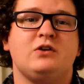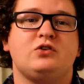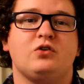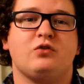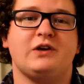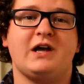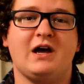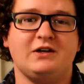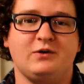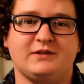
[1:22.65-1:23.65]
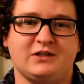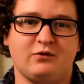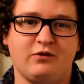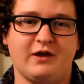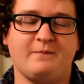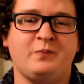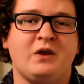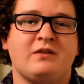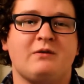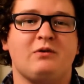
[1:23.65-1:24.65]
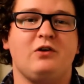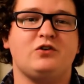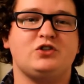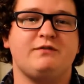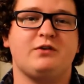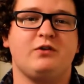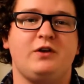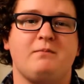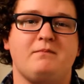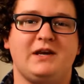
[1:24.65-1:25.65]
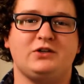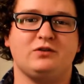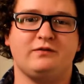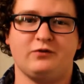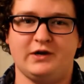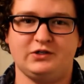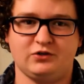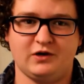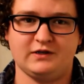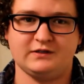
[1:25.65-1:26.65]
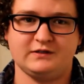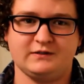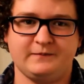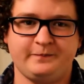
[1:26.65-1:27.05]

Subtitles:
to run conduits through them that were large enough to run miniature freight trains.